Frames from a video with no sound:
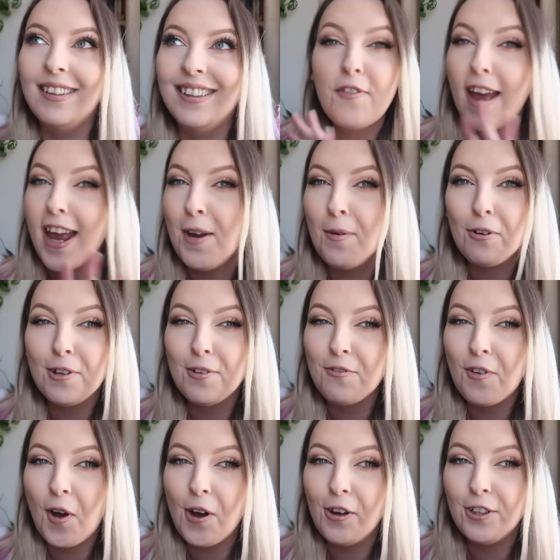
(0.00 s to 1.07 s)
Fae were
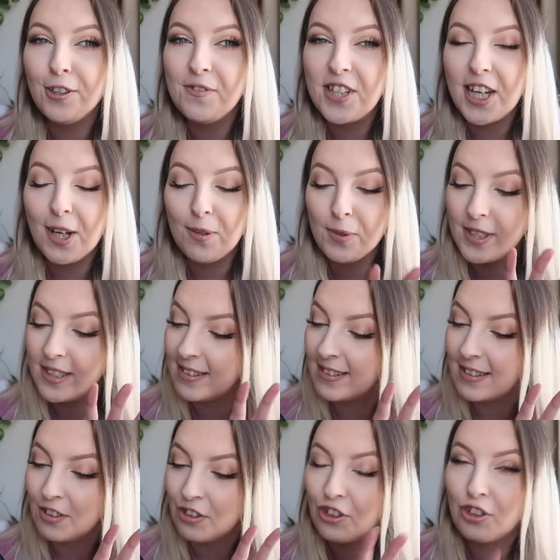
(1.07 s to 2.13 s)
involved. It
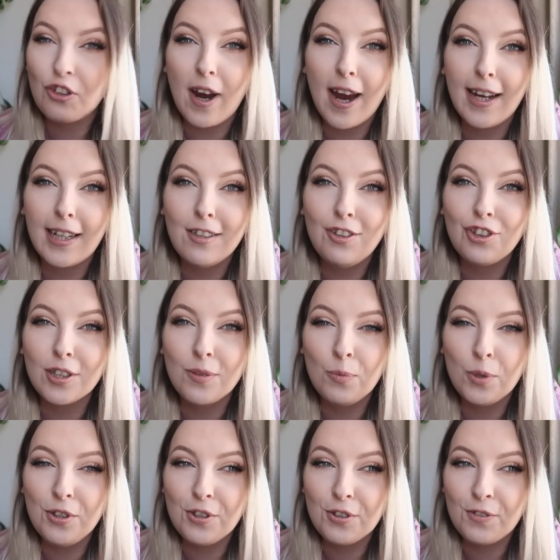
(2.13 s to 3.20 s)
was strange
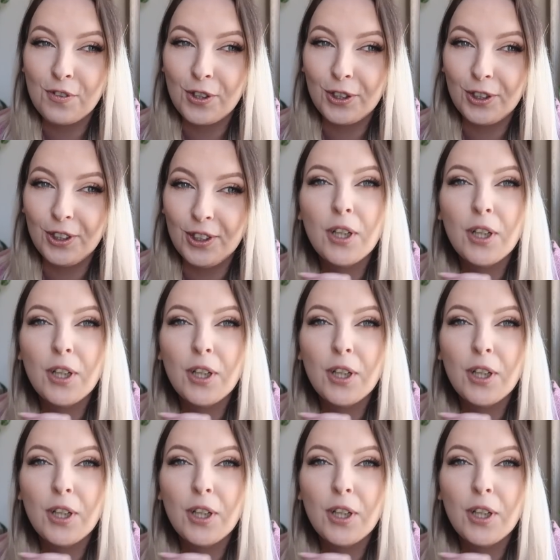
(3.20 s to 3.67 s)
and wonderful,